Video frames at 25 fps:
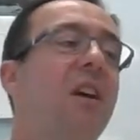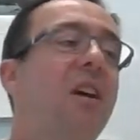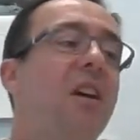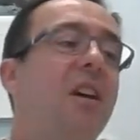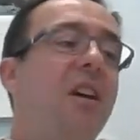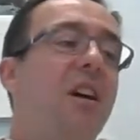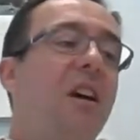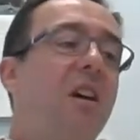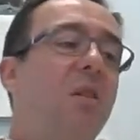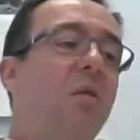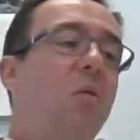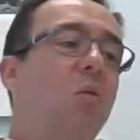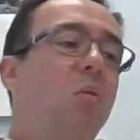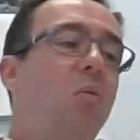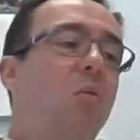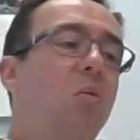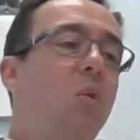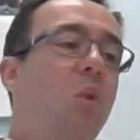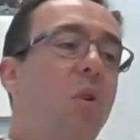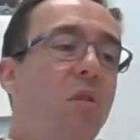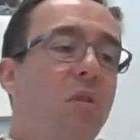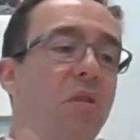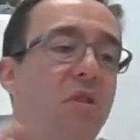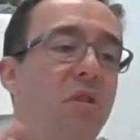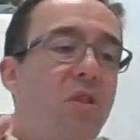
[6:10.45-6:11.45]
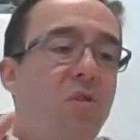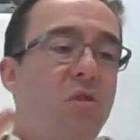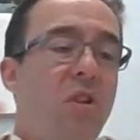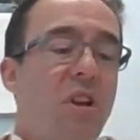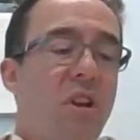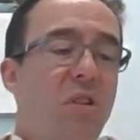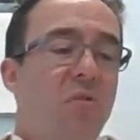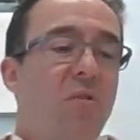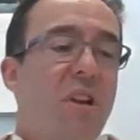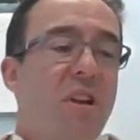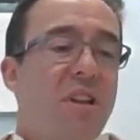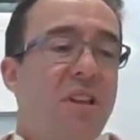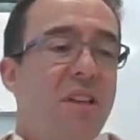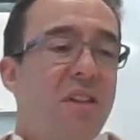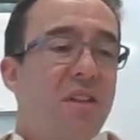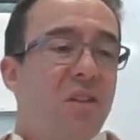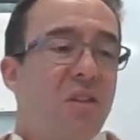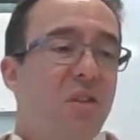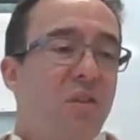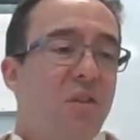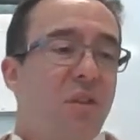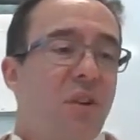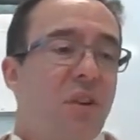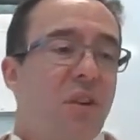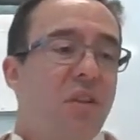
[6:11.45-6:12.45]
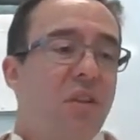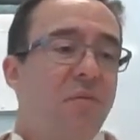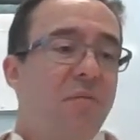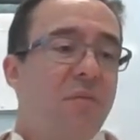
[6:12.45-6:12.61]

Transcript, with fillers: Uh, what credit ratings offer